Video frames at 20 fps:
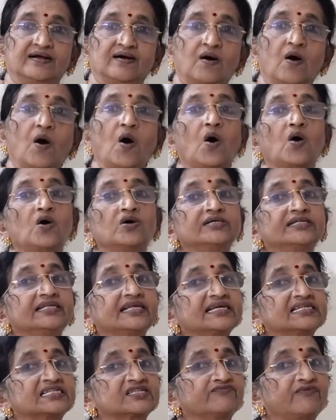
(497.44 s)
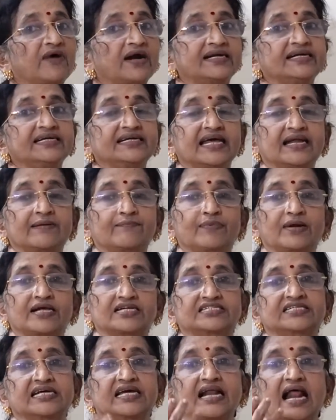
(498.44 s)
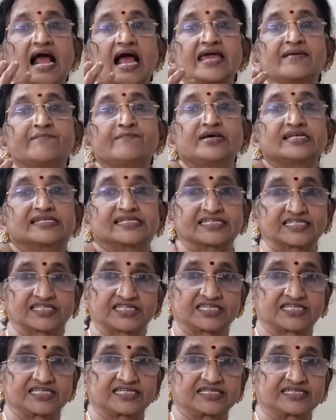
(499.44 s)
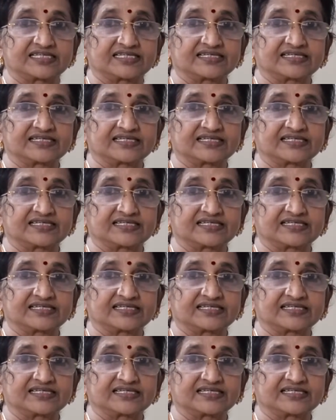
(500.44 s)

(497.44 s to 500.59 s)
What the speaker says: All these fun and pleasure I missed.